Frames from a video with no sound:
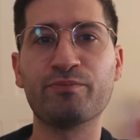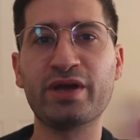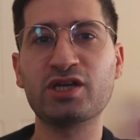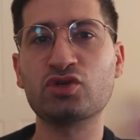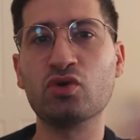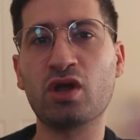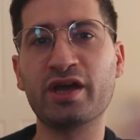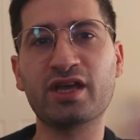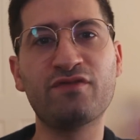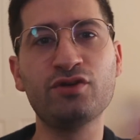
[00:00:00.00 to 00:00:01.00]
Make sure
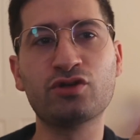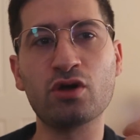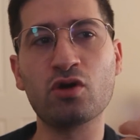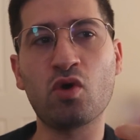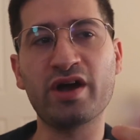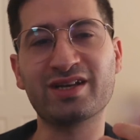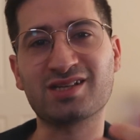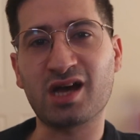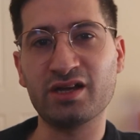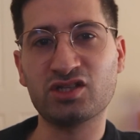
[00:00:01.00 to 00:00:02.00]
like if you don't know what
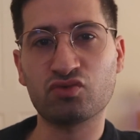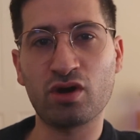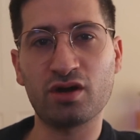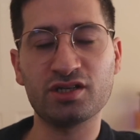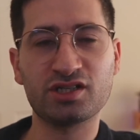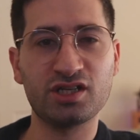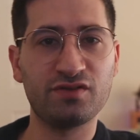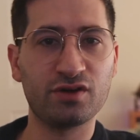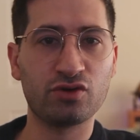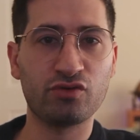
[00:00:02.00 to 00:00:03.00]
exactly to write on your
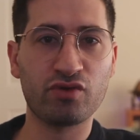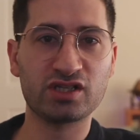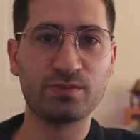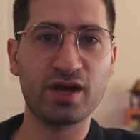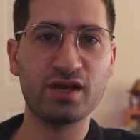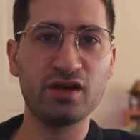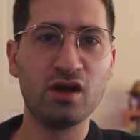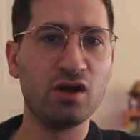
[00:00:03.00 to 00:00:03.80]
CV or your resume,